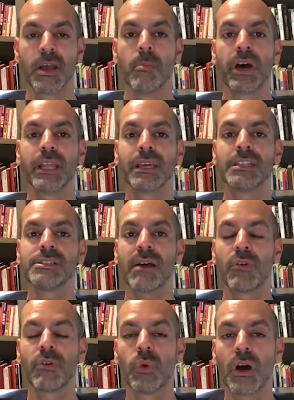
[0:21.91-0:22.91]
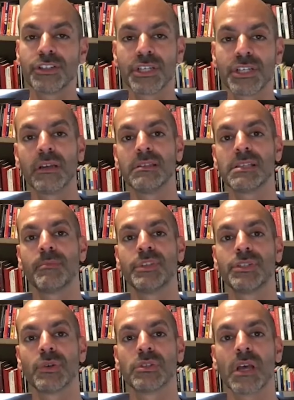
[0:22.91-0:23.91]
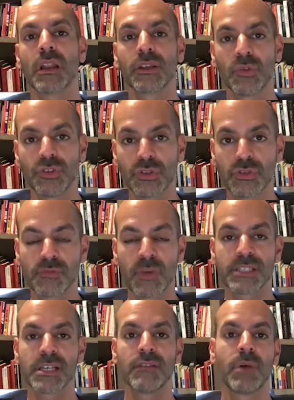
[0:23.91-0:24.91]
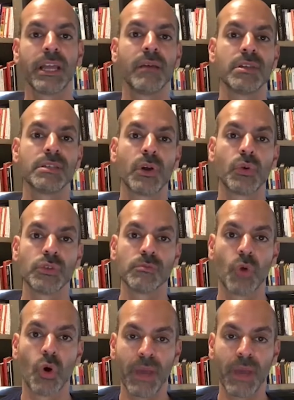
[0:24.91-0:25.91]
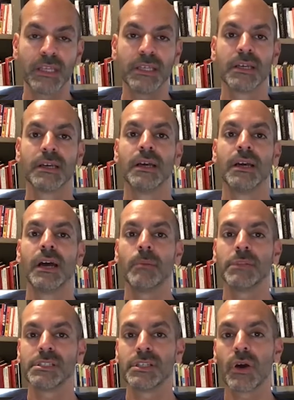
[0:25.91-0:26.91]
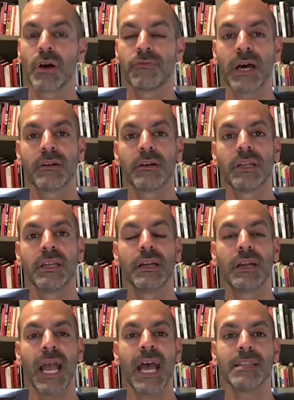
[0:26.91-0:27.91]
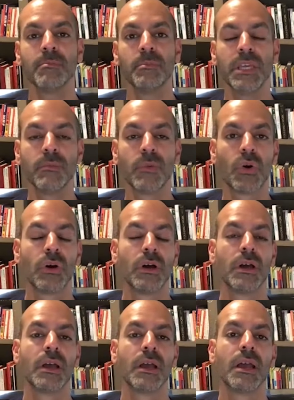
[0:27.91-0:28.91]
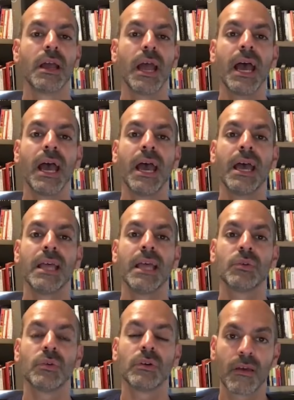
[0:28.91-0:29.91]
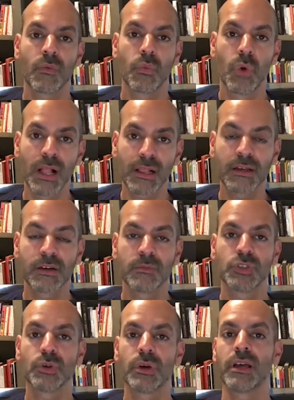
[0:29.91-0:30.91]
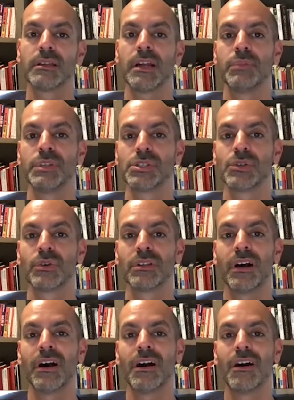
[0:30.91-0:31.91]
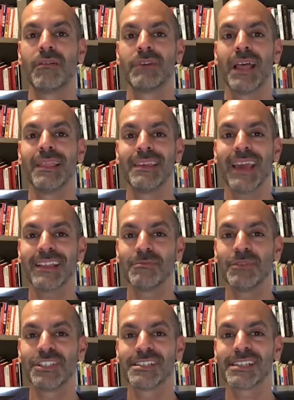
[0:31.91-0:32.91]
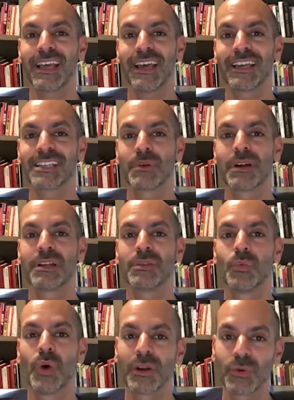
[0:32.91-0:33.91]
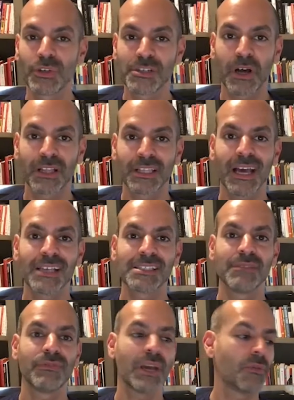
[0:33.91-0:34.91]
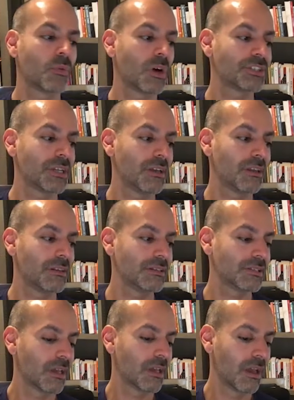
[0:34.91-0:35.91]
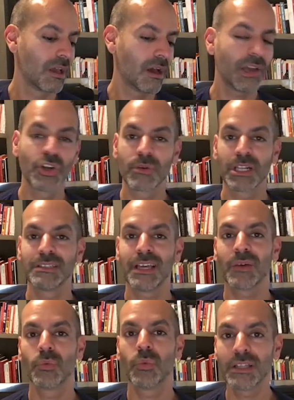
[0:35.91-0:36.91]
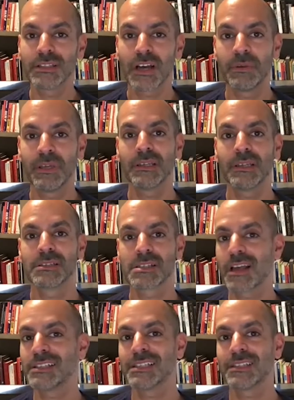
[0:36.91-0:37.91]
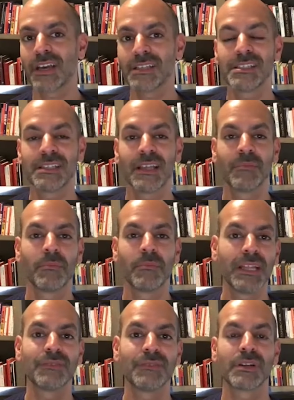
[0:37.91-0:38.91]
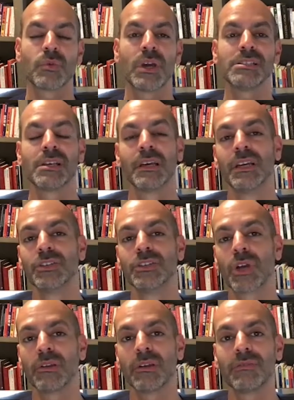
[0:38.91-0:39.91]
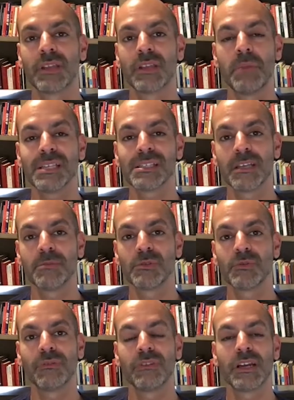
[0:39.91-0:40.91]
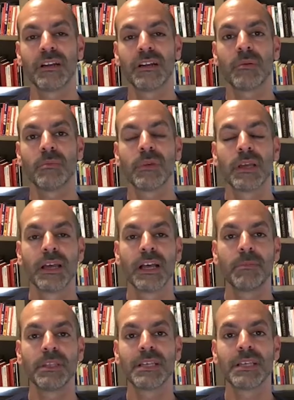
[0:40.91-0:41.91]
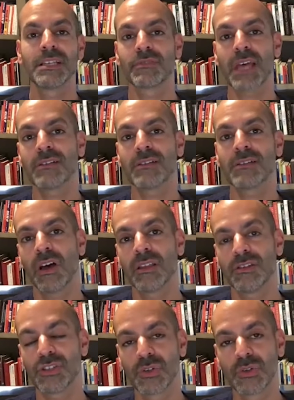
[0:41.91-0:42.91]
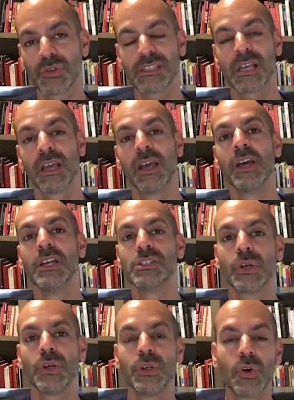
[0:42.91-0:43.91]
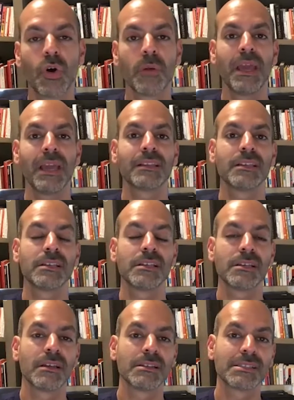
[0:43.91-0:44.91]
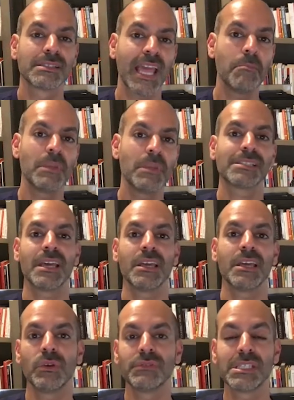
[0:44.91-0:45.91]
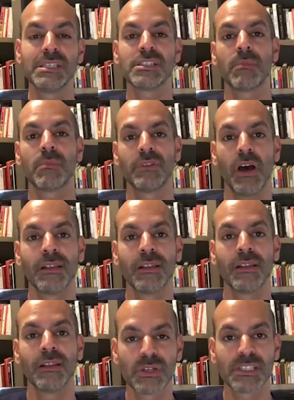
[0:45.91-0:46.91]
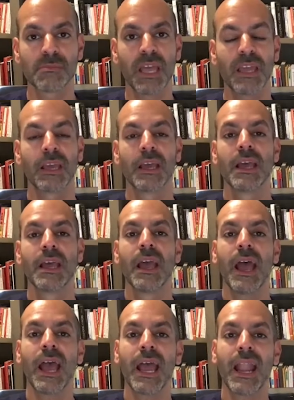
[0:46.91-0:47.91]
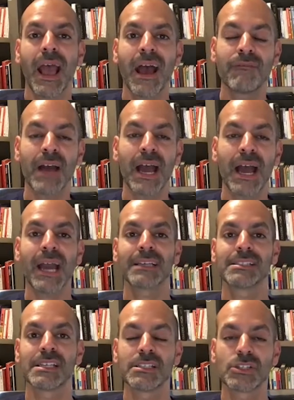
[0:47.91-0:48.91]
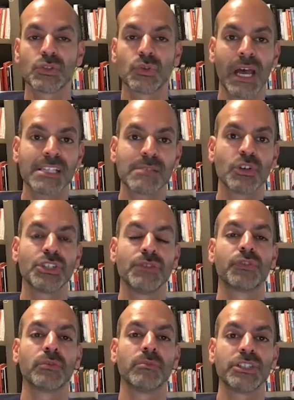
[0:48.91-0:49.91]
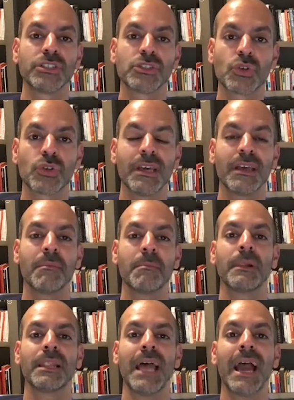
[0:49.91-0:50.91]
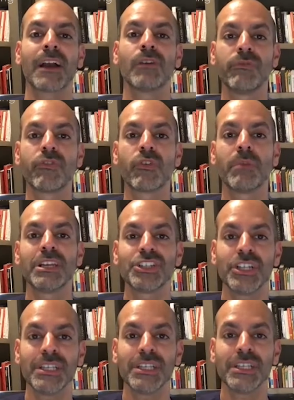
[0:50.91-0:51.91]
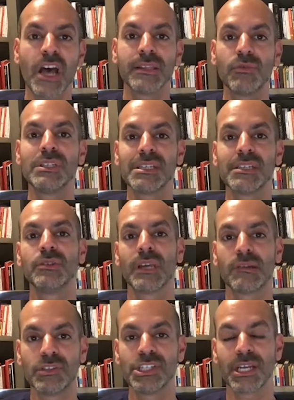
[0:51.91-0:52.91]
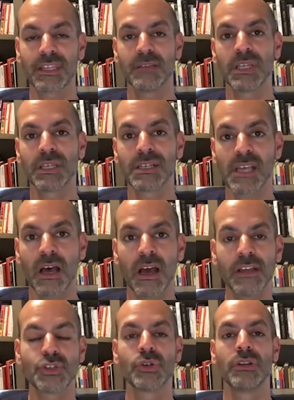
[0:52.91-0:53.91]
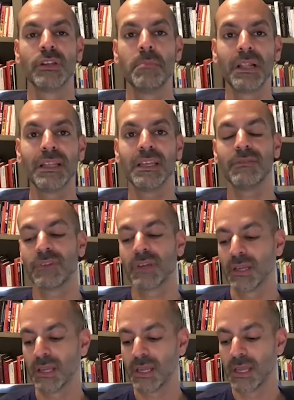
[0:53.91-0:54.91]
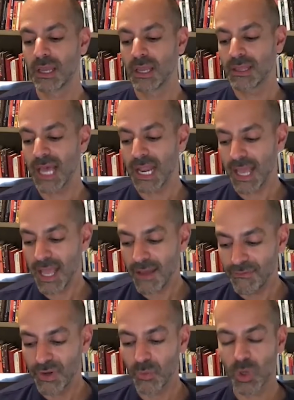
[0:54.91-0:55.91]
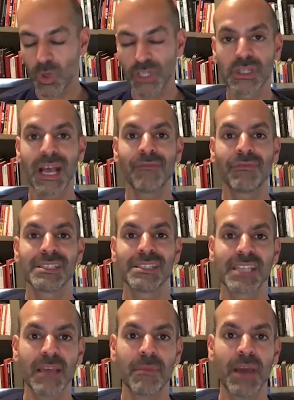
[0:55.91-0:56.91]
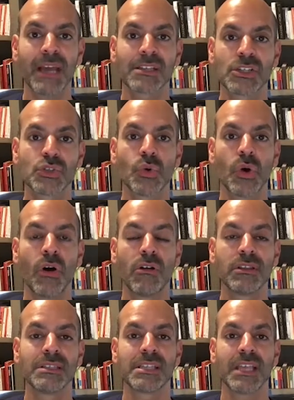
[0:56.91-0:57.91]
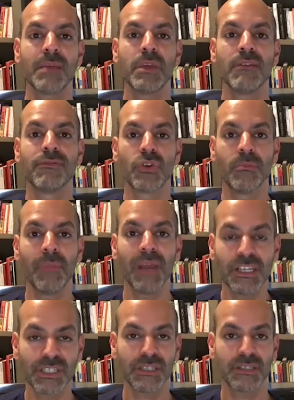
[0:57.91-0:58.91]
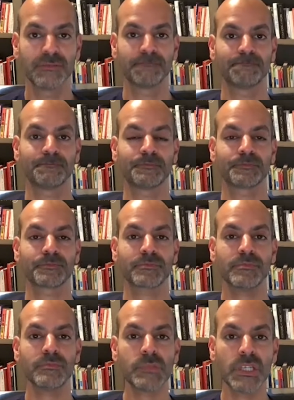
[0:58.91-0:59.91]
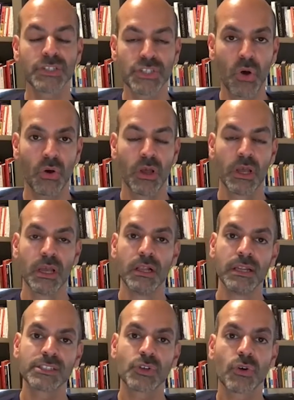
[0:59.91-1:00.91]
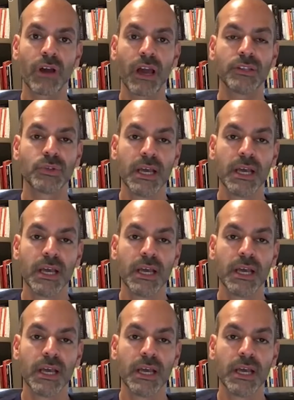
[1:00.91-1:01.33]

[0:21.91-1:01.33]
But in case you haven't watched any of these episodes, I'd like to introduce myself. My name is Behrouz Momani. I'm the CEO and founder here at BMO, and welcome to another episode of the Admissions Expert One Question Podcast. If you haven't watched any of these, I normally take one topic, slice and dice it many different ways, try to give the best tips we have learned from helping tens of thousands of other students so you don't make the same mistake we've seen some of the other students make and have access to as much information so that lack of information is not the reason you get rejected. Because I truly believe that everyone should have the same access to all the same information. So let's go right into